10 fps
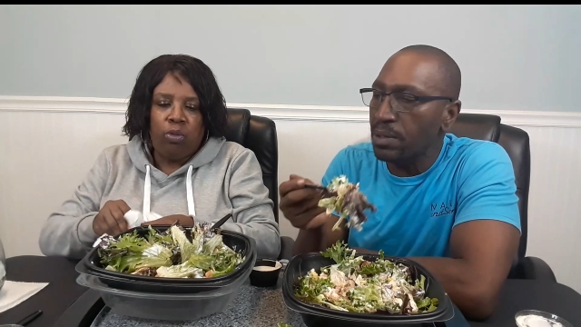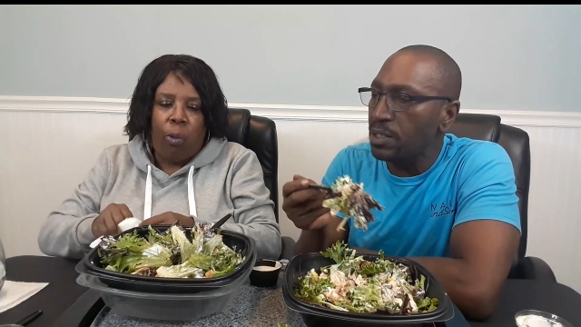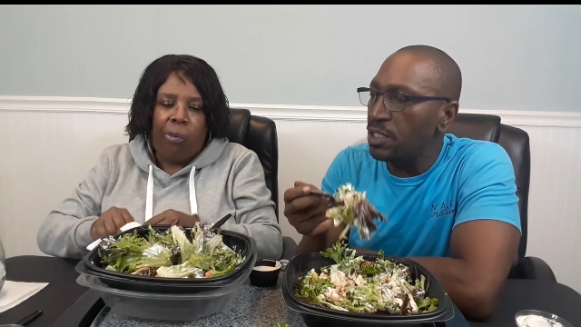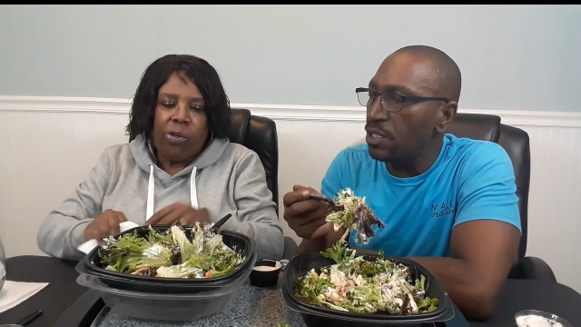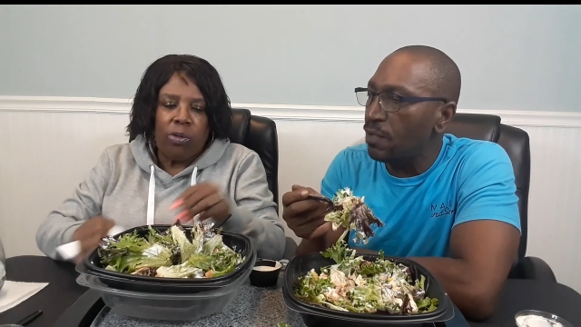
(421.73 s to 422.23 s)

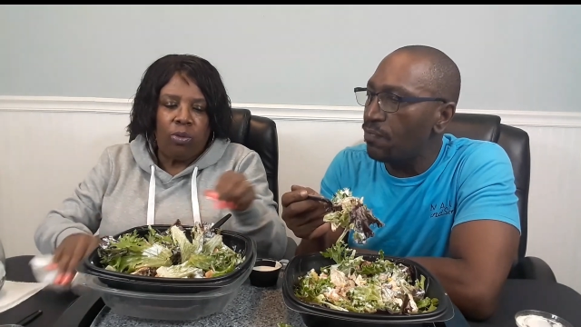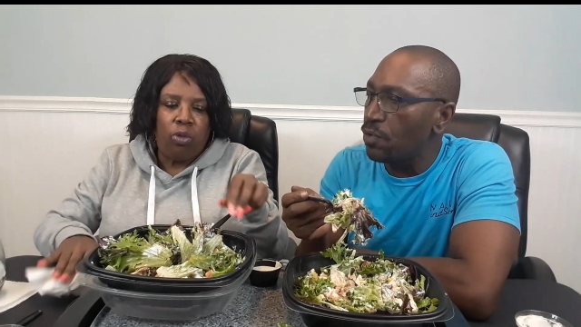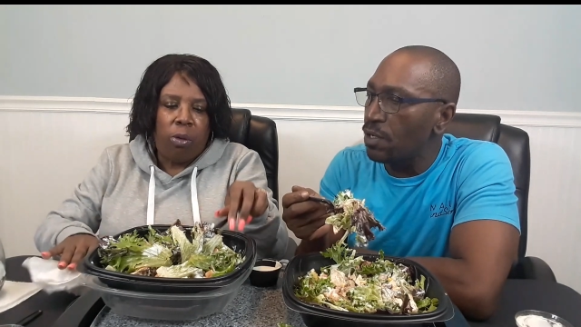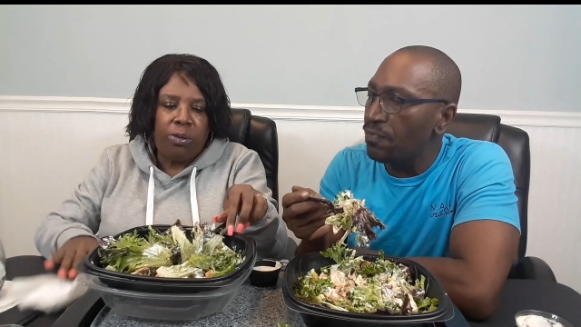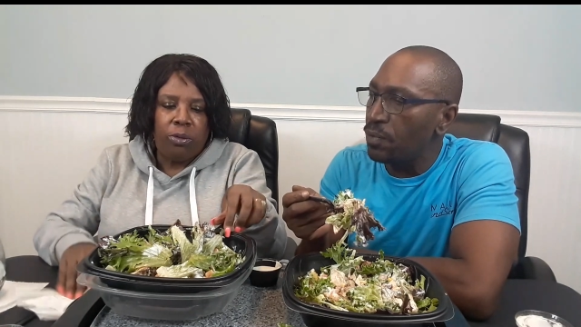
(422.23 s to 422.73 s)
Speaker 1: Get you a fork
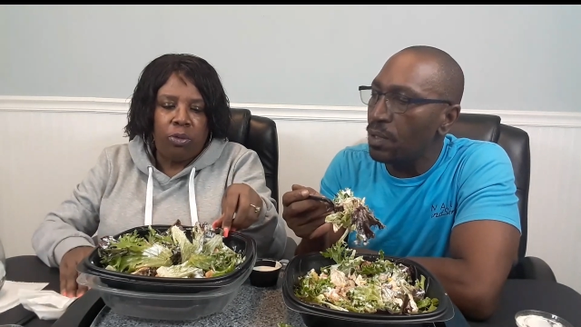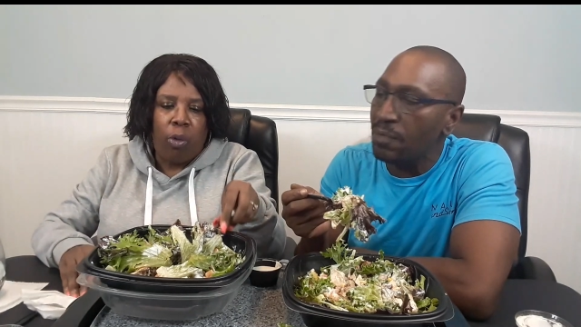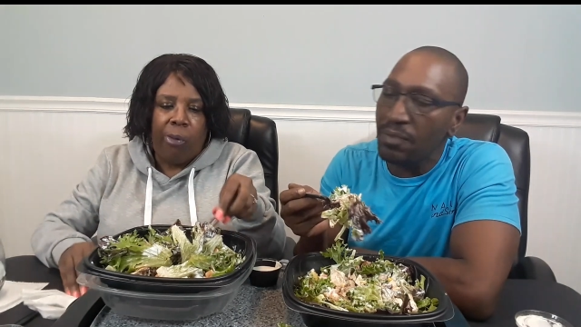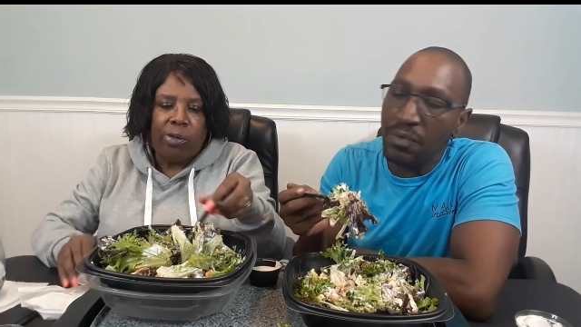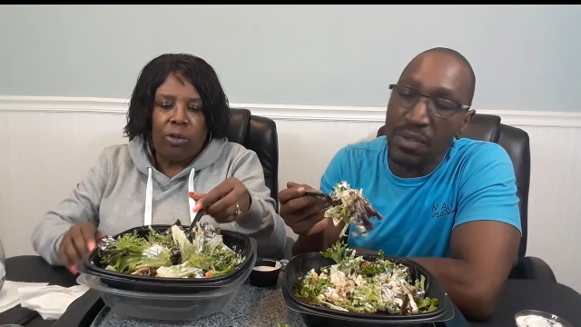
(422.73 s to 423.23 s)
of full
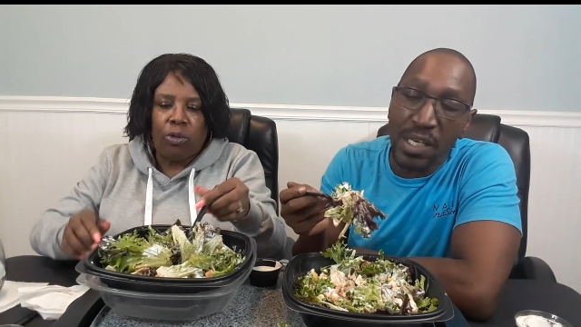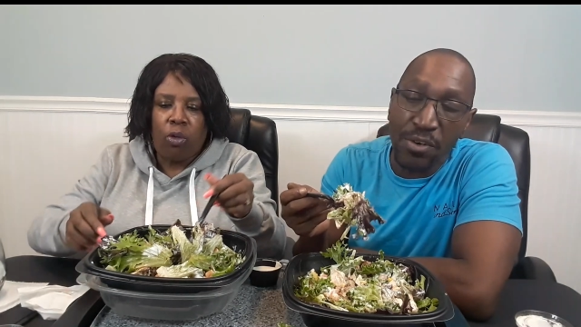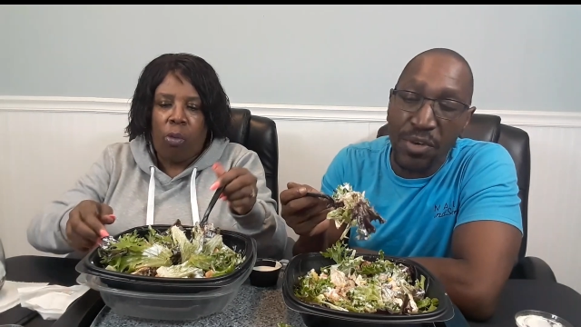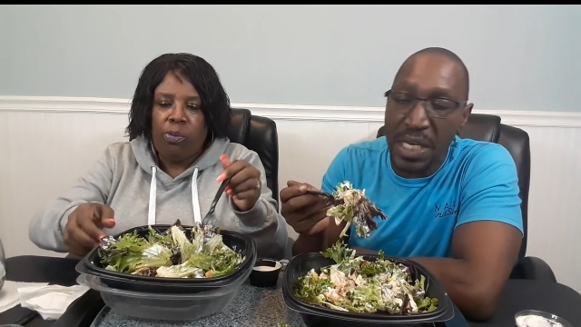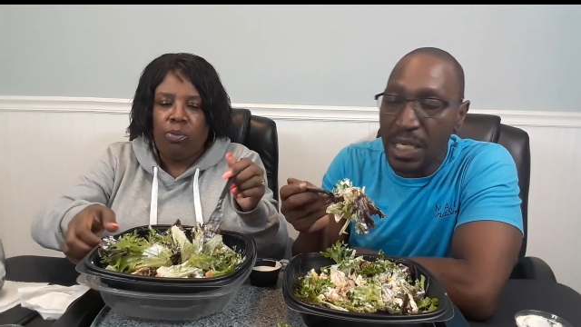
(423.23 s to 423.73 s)
the
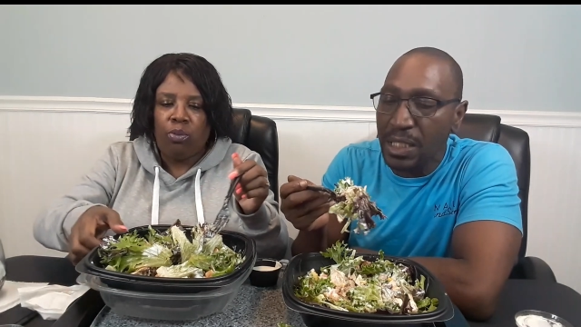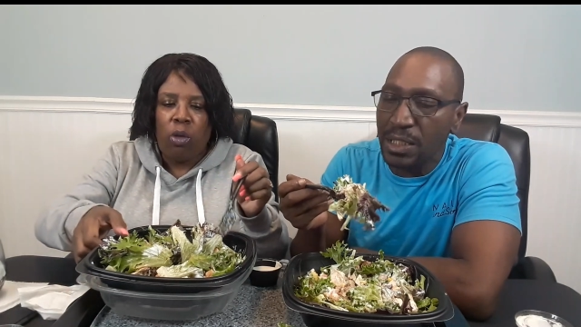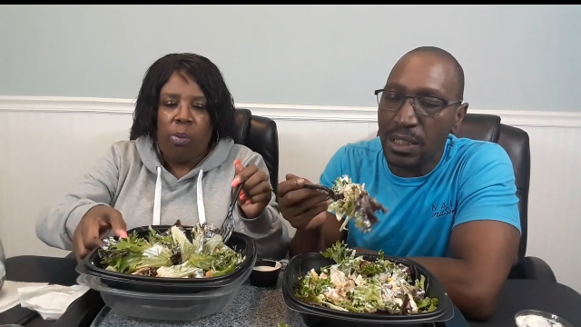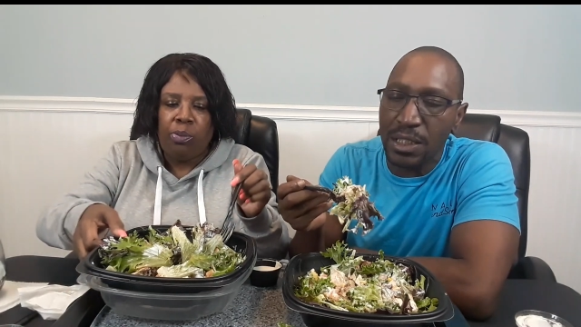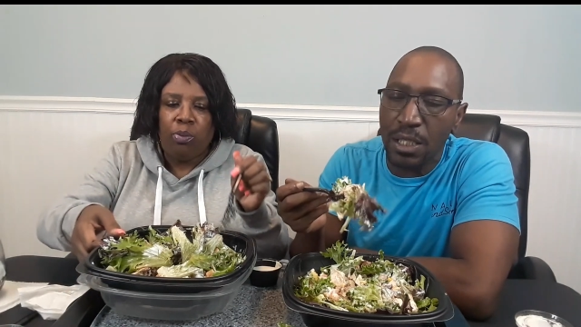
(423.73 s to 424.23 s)

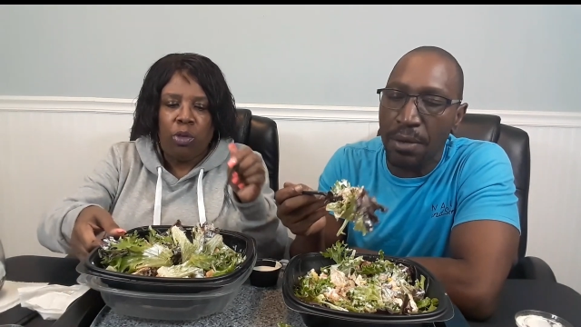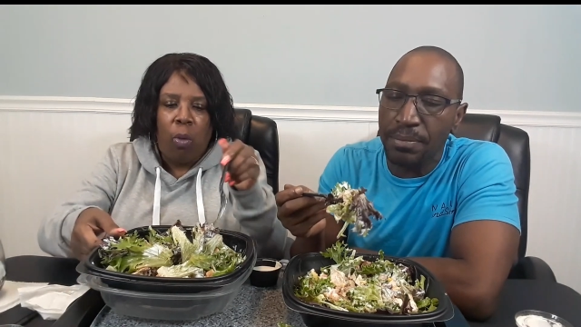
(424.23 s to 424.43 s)
greens.